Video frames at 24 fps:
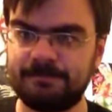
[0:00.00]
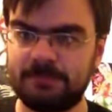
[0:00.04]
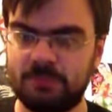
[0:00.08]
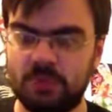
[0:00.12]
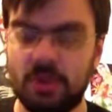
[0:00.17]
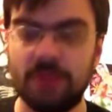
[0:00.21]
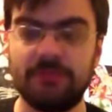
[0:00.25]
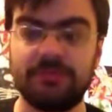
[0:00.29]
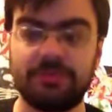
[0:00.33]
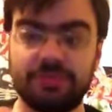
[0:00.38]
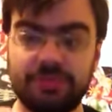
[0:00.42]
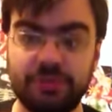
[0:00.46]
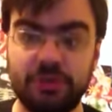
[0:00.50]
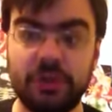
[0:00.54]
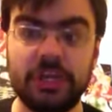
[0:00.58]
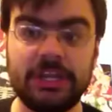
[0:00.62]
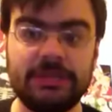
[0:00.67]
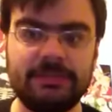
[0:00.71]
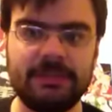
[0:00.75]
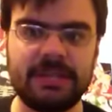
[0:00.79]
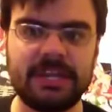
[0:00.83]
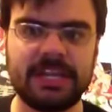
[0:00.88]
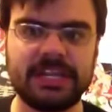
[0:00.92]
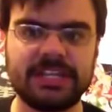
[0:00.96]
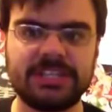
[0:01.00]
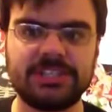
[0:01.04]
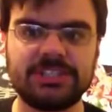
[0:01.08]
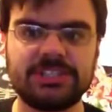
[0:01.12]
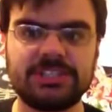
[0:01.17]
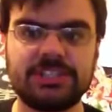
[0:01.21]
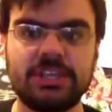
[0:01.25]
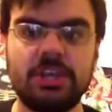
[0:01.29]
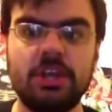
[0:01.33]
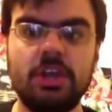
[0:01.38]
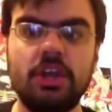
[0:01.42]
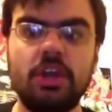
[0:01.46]
You have 30
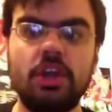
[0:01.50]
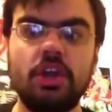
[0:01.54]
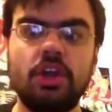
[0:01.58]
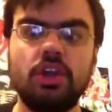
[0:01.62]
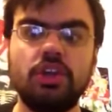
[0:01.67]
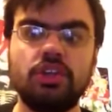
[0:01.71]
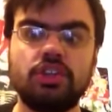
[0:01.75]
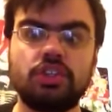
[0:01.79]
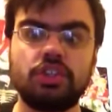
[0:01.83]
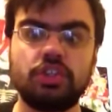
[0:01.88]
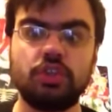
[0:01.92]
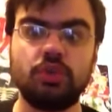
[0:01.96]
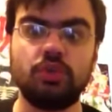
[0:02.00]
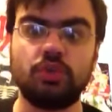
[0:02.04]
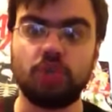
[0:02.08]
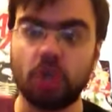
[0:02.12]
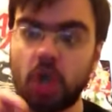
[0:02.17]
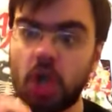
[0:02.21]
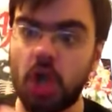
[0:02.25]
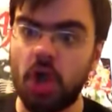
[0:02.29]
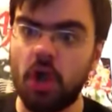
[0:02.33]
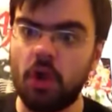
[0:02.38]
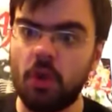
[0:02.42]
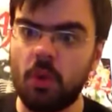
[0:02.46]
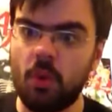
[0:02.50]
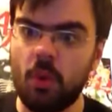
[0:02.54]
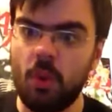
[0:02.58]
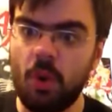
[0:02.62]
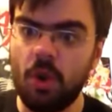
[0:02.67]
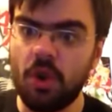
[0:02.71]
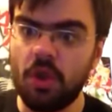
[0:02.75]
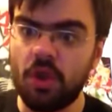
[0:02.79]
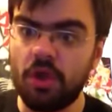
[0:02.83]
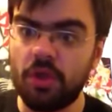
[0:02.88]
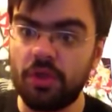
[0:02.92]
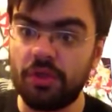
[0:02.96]
minutes to go
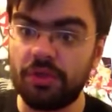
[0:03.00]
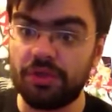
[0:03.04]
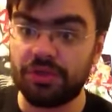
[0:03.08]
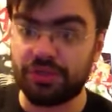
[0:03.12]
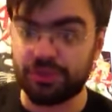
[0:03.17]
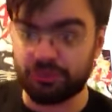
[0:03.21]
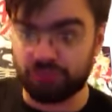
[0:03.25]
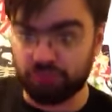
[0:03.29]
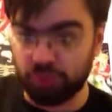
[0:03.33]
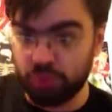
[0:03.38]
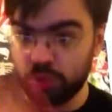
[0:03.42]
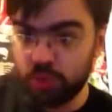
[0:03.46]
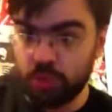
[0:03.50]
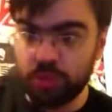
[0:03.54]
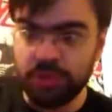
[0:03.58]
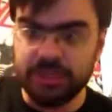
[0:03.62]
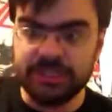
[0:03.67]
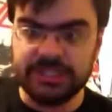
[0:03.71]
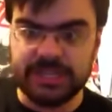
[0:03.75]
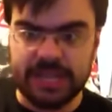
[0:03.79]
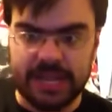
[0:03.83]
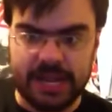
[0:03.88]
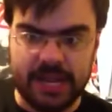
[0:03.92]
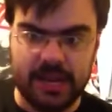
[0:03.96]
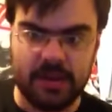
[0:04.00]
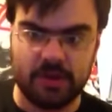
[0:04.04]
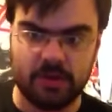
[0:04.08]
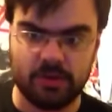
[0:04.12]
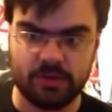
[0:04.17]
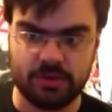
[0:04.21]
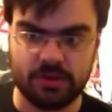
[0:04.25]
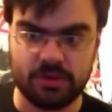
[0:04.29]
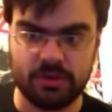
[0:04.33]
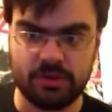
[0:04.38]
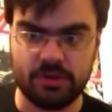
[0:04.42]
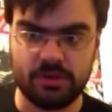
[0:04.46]
through the
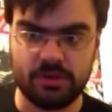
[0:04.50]
town